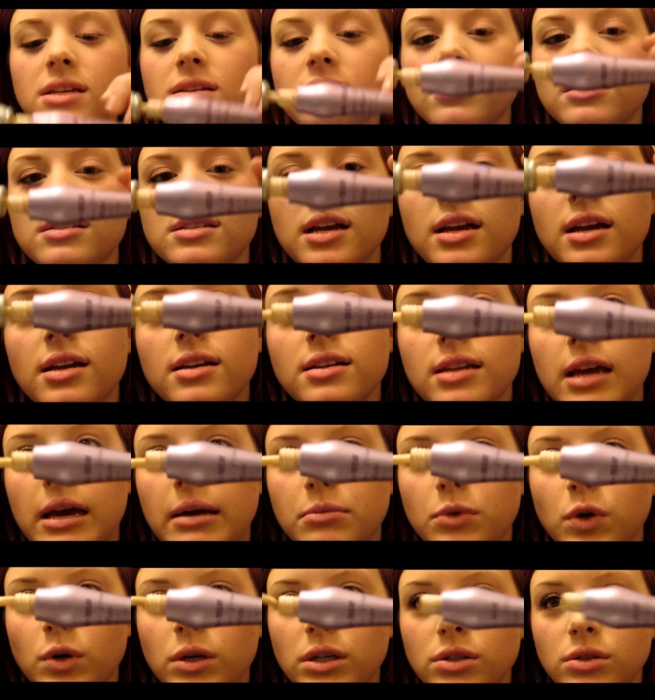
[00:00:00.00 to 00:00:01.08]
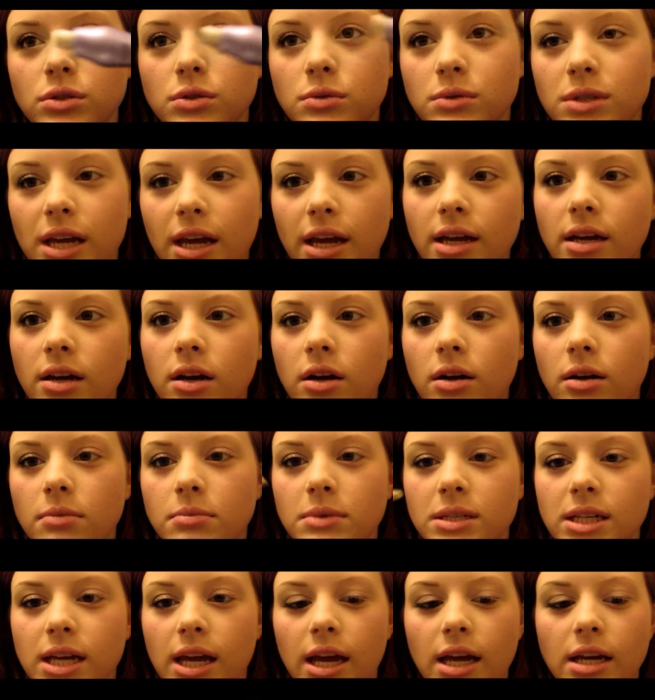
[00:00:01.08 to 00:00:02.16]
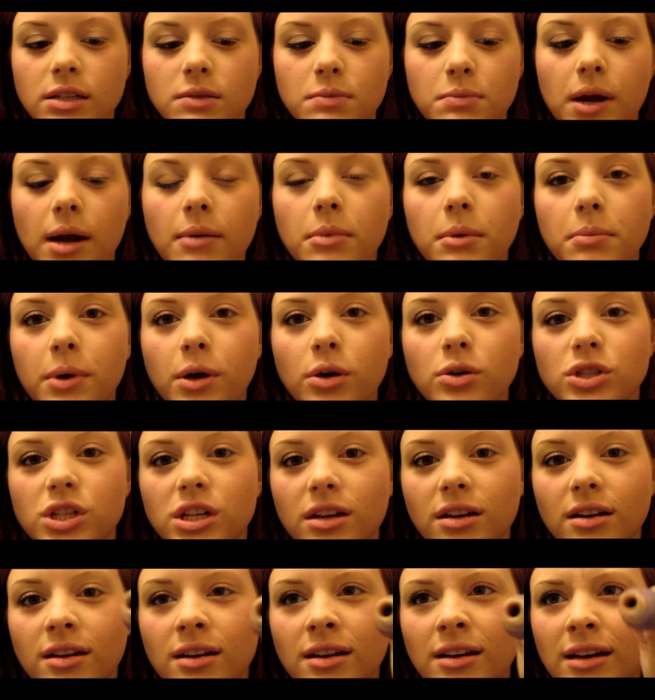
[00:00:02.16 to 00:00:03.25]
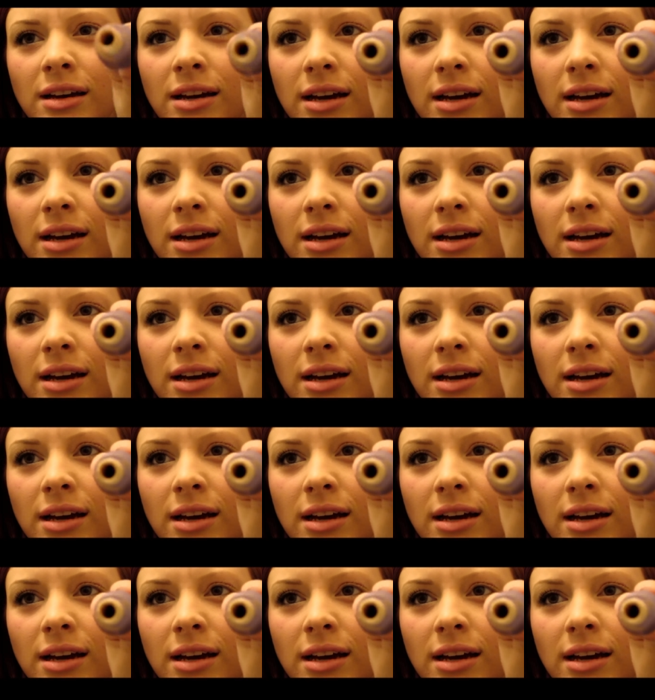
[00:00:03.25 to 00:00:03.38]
And second, I'm going to take Urban Decay's Primer Potion.